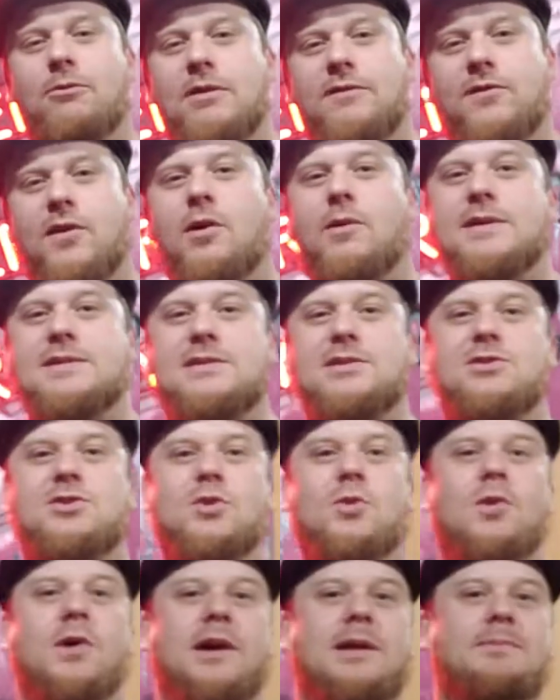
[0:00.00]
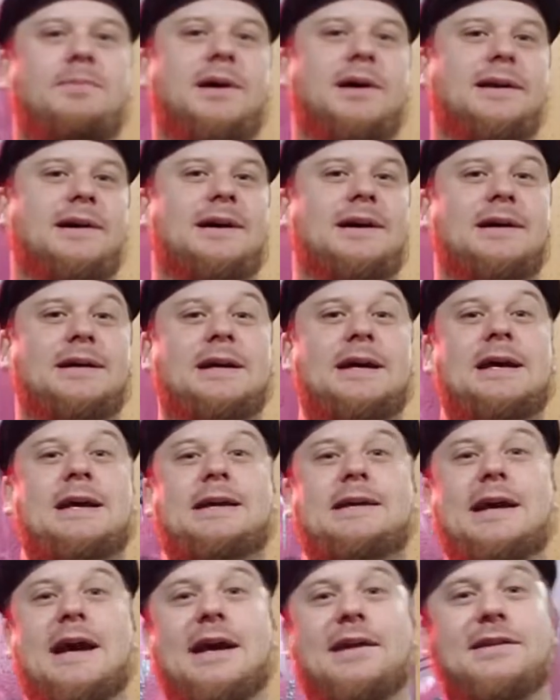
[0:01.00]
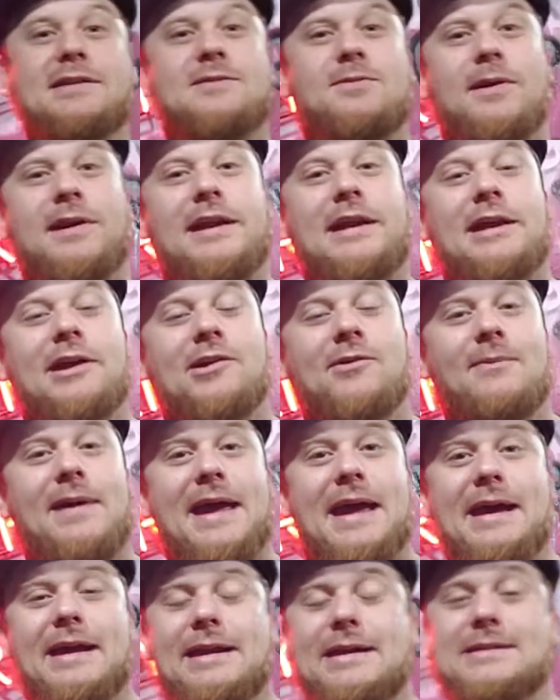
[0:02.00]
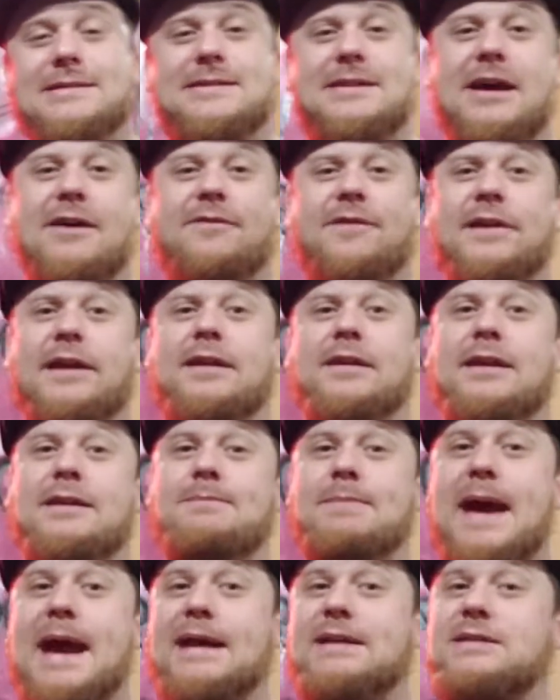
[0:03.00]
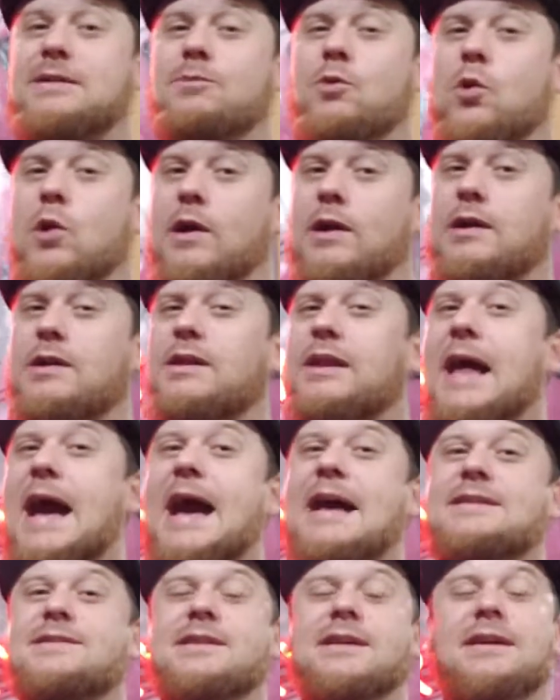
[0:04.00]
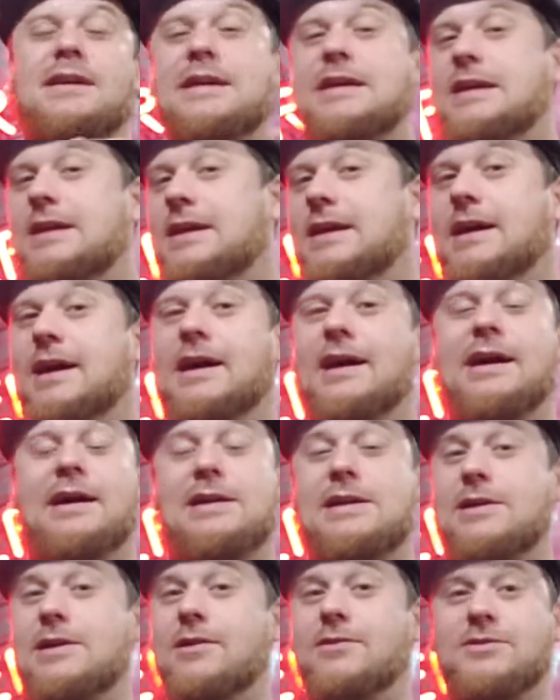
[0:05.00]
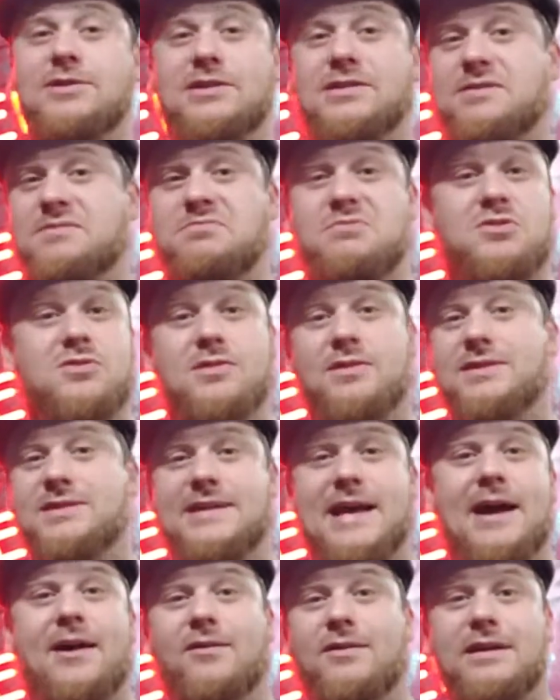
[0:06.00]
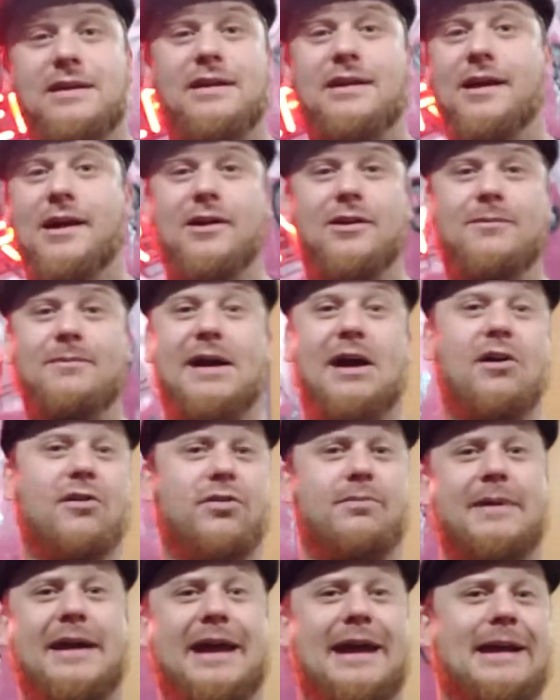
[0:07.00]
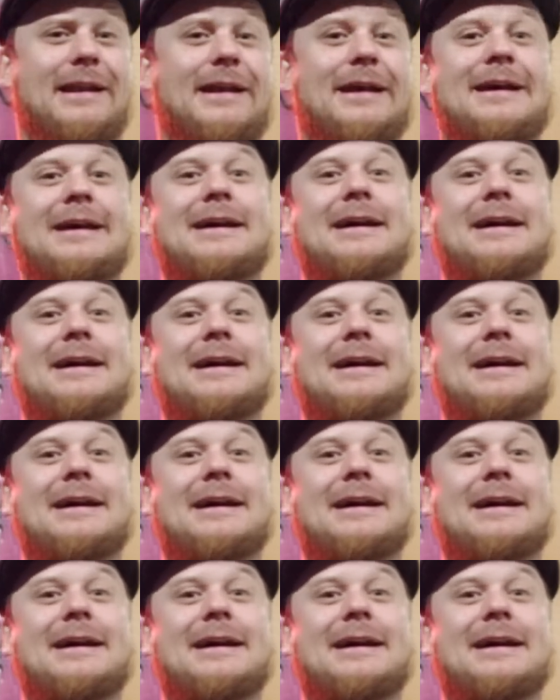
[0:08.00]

We've always enjoyed, but uh, yeah, this one here, man, is definitely back to more classic uh, you know, just good sounding Guttermouth, man.